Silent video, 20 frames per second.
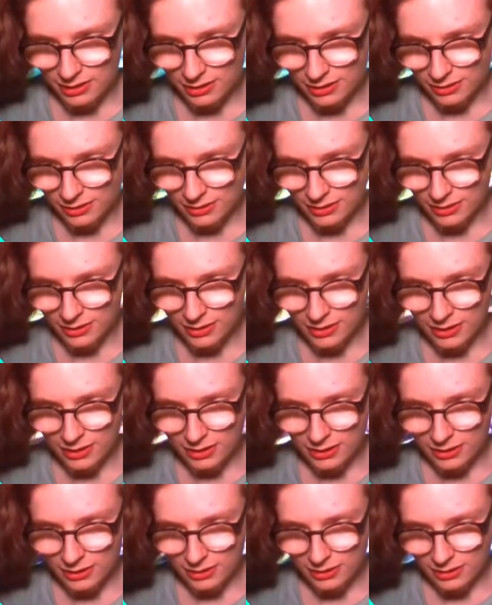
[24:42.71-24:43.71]

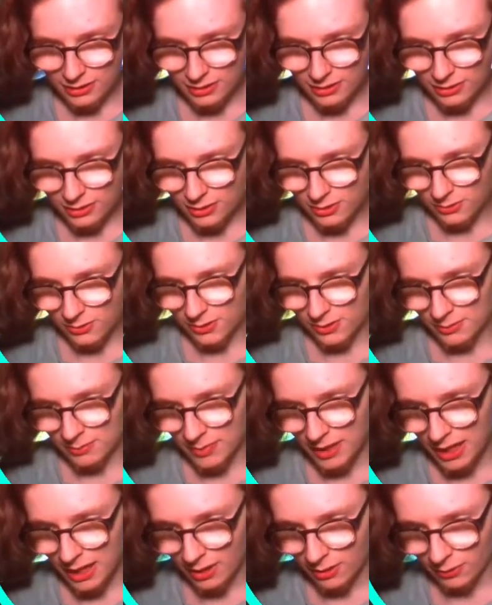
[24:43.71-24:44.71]
into his
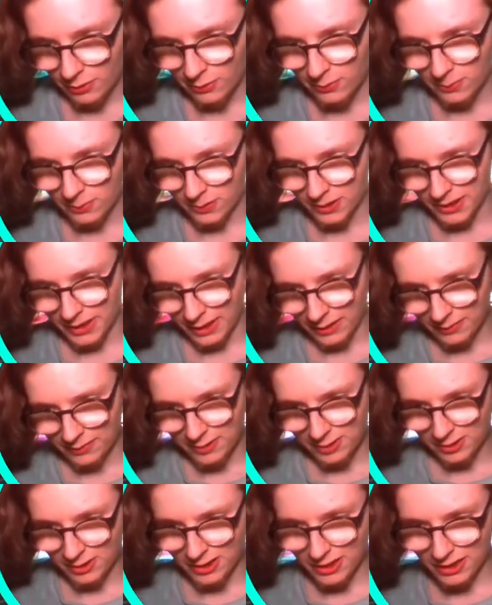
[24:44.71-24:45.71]
mouth, one
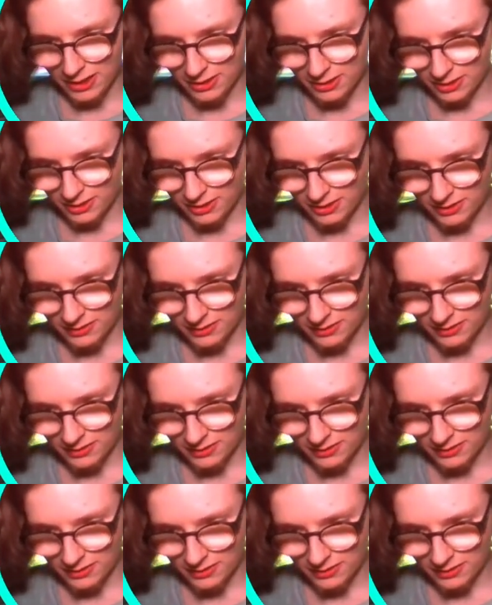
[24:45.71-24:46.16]
after the other.